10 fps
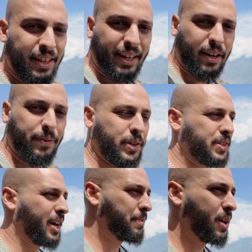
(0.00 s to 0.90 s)
like our first
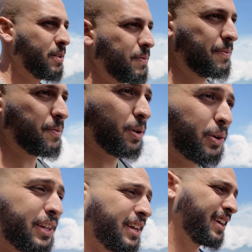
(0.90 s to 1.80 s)
stop, may be
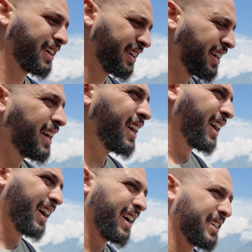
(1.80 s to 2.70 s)
broken
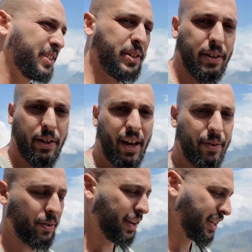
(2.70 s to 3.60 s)
due to the
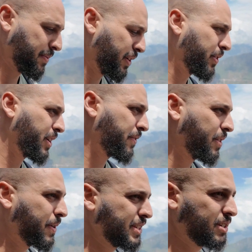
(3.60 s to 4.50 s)
heavy rain that's been going on for
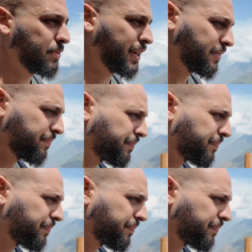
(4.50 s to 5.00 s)
the past little bit.